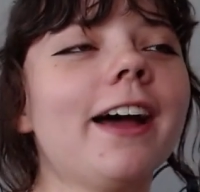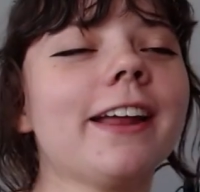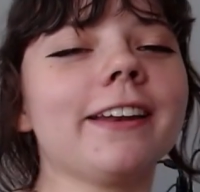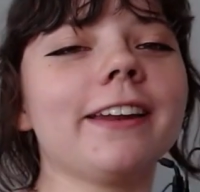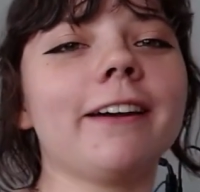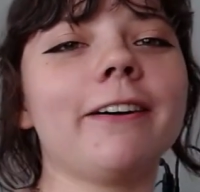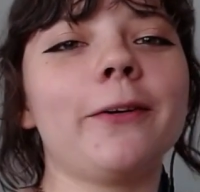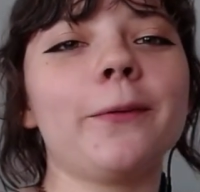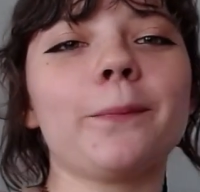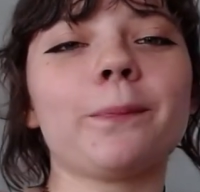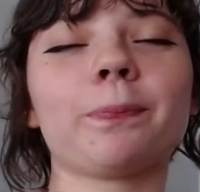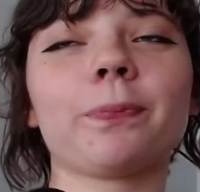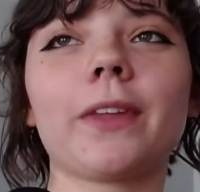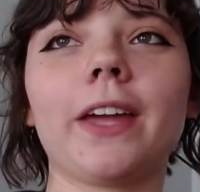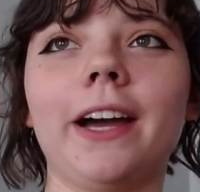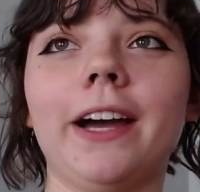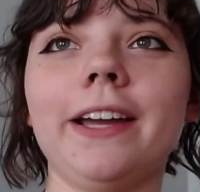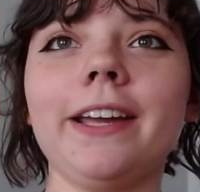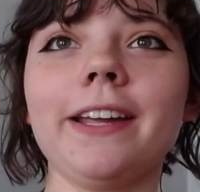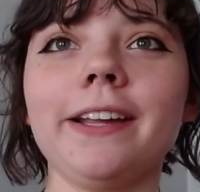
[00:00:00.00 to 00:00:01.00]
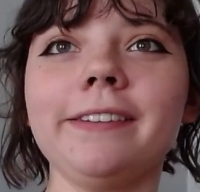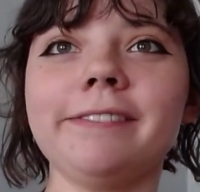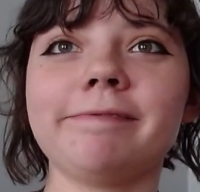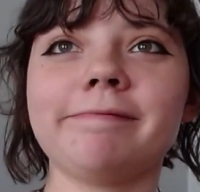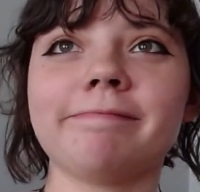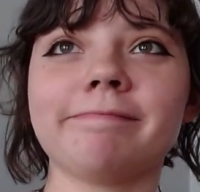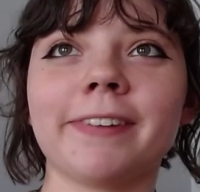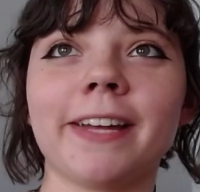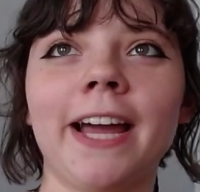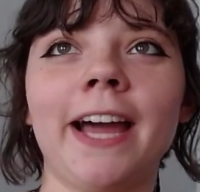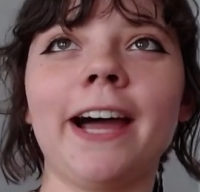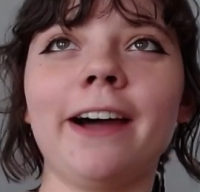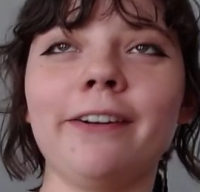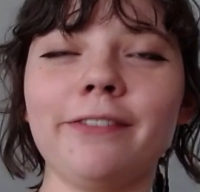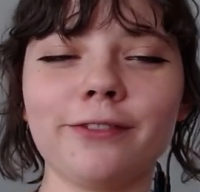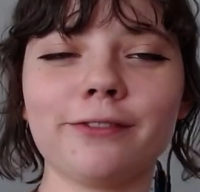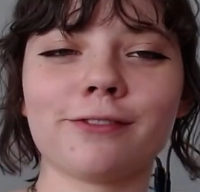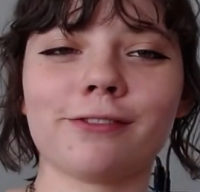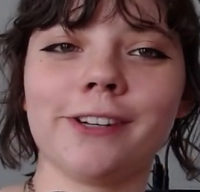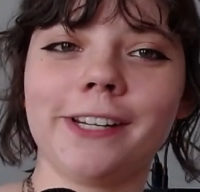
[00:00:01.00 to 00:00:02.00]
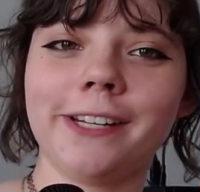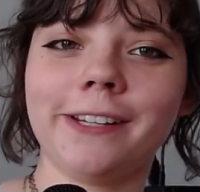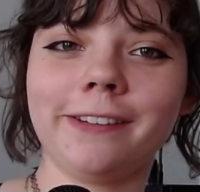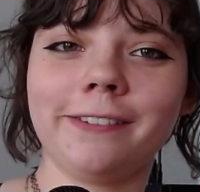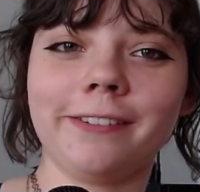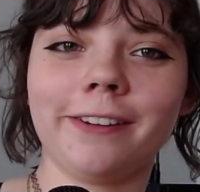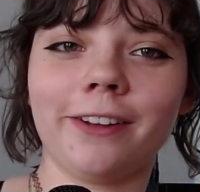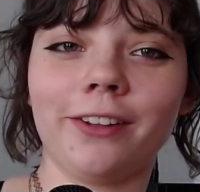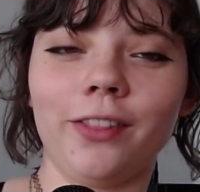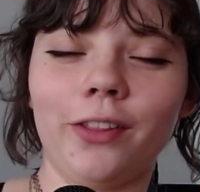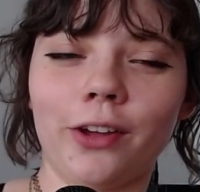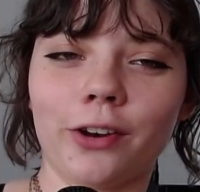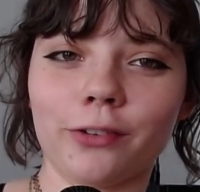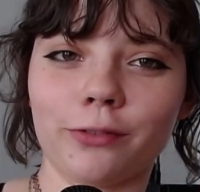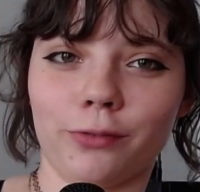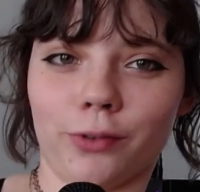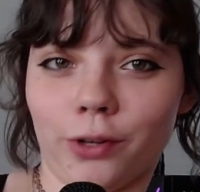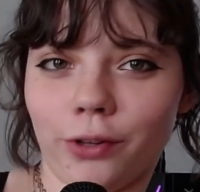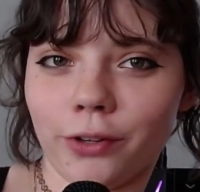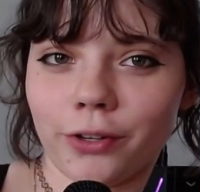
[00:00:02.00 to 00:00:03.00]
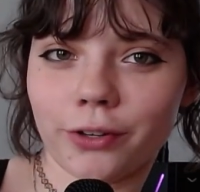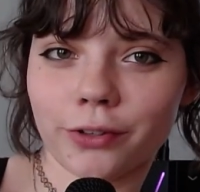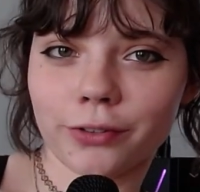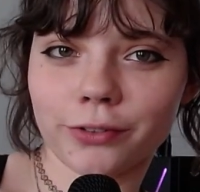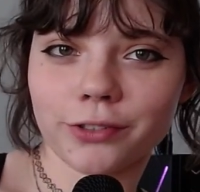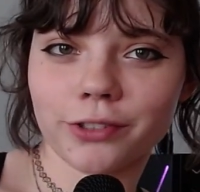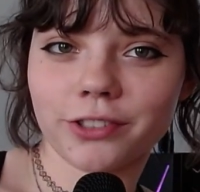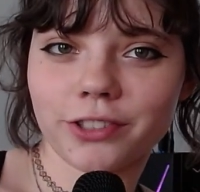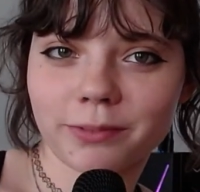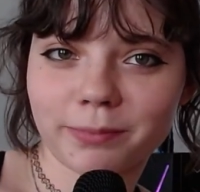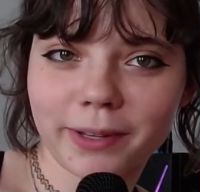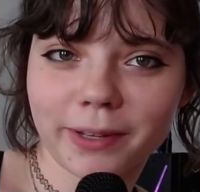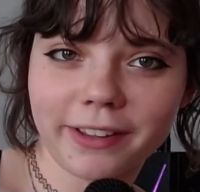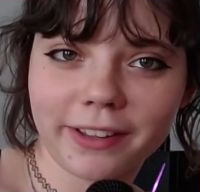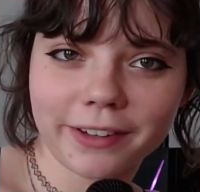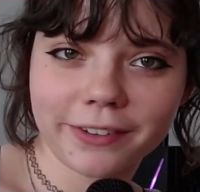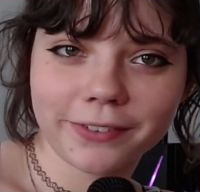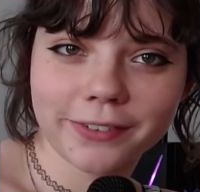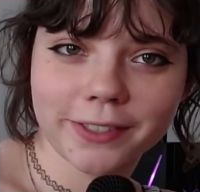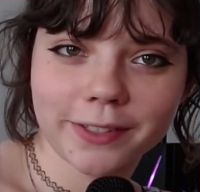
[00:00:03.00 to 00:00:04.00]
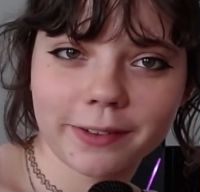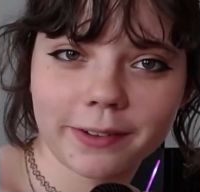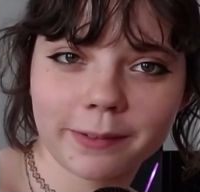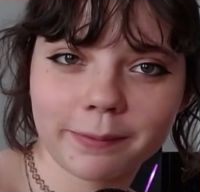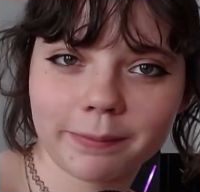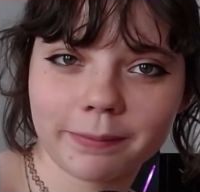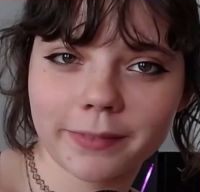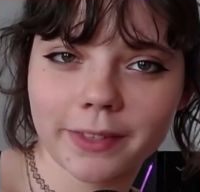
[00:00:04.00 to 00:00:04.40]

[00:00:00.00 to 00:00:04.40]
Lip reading: Now, I haven't ridden a lot of roller coasters in my lifetime,